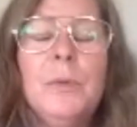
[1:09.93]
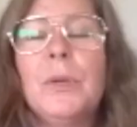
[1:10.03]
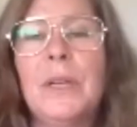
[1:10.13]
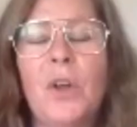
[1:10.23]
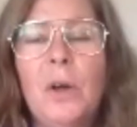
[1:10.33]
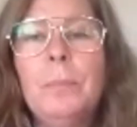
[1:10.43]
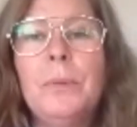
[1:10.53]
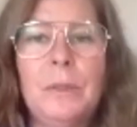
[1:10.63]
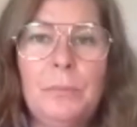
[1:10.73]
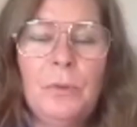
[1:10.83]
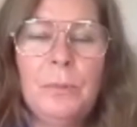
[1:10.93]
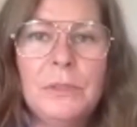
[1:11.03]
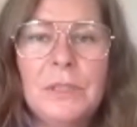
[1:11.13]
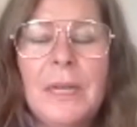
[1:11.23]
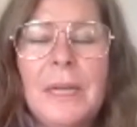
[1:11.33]
you get up in a proper
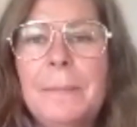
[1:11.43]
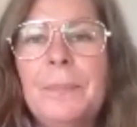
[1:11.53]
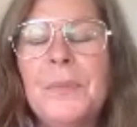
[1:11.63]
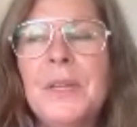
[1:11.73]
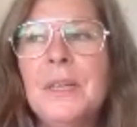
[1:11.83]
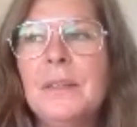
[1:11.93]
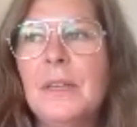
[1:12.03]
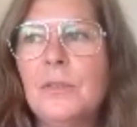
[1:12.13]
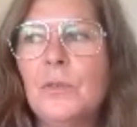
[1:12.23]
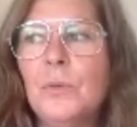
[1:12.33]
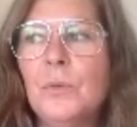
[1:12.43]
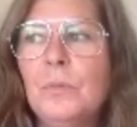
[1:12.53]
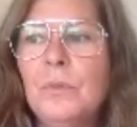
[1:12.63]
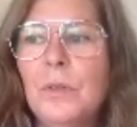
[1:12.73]
time, that your